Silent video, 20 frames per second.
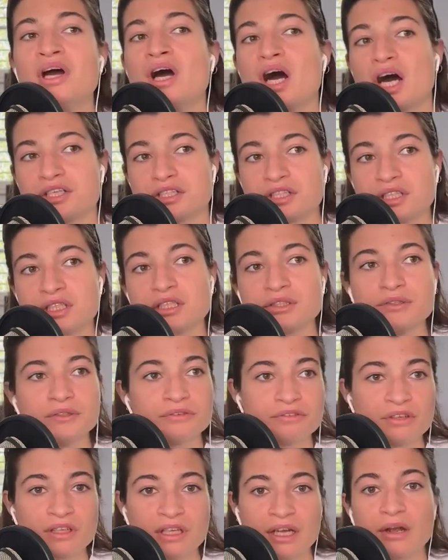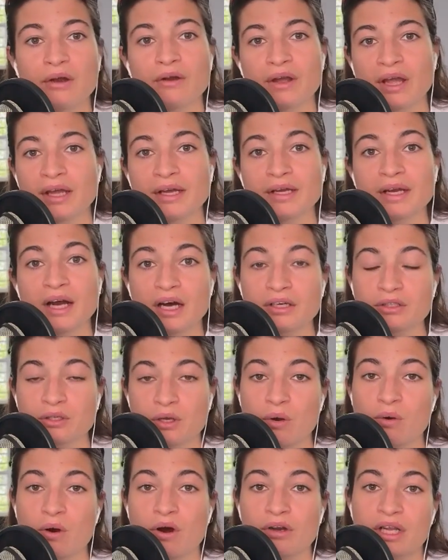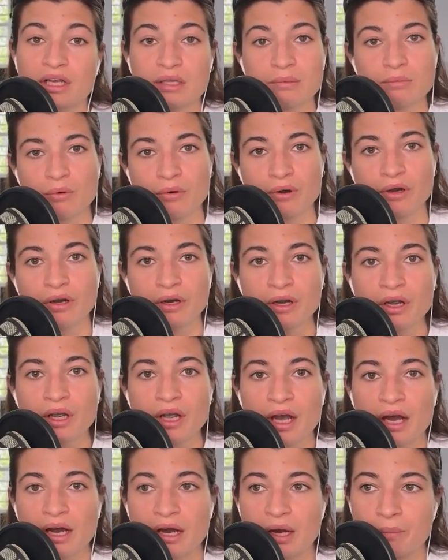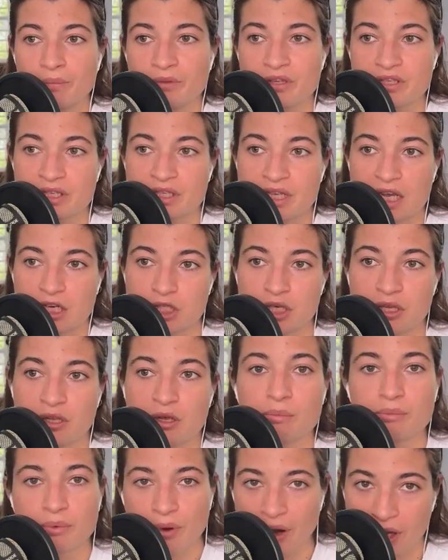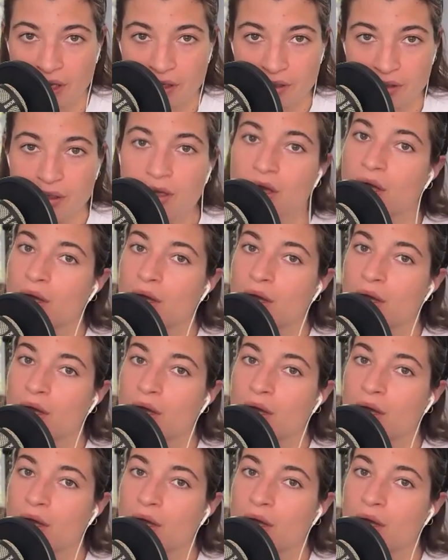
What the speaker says: until you feel like, okay, I can't go on anymore. This is actually your brain